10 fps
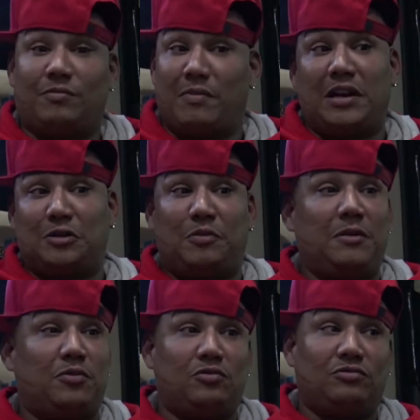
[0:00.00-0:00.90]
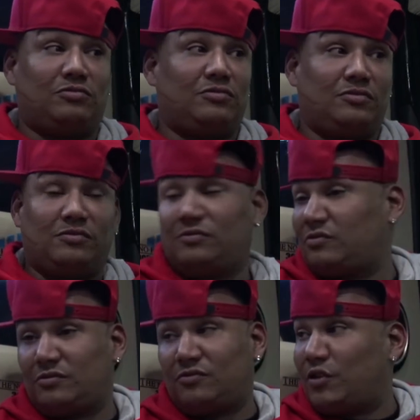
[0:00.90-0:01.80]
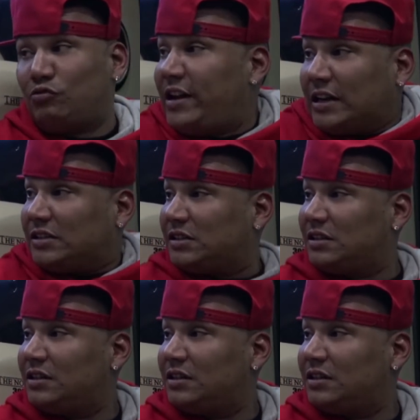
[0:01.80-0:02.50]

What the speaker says: met his people, real niggas